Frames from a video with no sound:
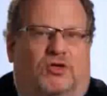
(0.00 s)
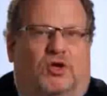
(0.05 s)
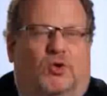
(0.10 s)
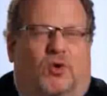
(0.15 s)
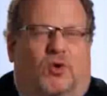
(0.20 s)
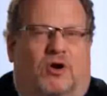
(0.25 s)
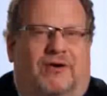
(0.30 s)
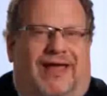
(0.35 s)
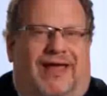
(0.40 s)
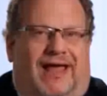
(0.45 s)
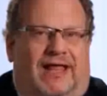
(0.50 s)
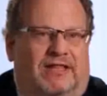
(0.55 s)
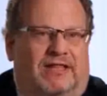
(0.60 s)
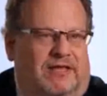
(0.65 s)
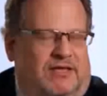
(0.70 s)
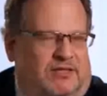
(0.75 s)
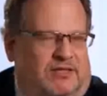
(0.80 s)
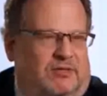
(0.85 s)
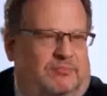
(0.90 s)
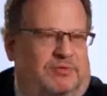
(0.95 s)
You are
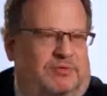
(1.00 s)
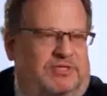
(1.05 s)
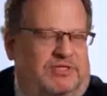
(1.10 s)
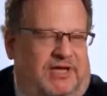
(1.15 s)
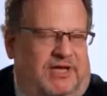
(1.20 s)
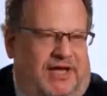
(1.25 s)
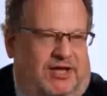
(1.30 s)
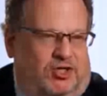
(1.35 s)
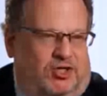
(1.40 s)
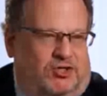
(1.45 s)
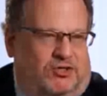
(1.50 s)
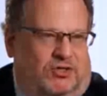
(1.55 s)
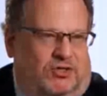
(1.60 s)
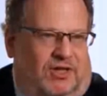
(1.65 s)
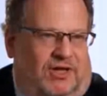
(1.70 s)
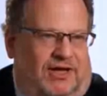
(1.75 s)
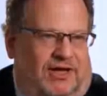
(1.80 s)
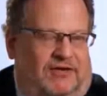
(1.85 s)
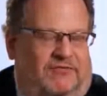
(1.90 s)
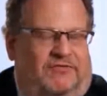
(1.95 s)
ending the potential
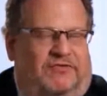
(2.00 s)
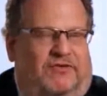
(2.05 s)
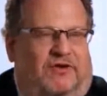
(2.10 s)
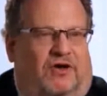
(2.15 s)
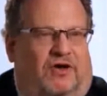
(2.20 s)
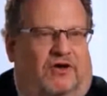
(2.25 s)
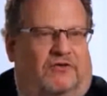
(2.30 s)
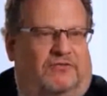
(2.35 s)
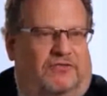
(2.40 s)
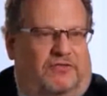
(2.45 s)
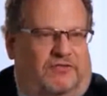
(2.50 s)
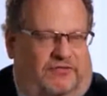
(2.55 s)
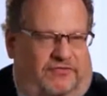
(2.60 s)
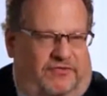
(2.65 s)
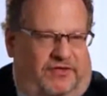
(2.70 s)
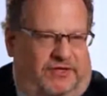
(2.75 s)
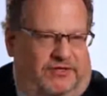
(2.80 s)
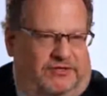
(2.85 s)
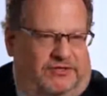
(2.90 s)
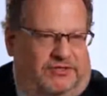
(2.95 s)
life of the
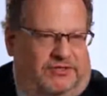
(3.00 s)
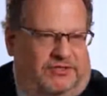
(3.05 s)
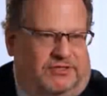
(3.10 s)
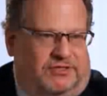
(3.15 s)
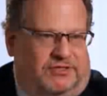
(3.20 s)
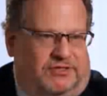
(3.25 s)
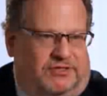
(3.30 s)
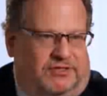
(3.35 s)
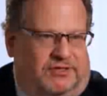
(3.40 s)
fetus.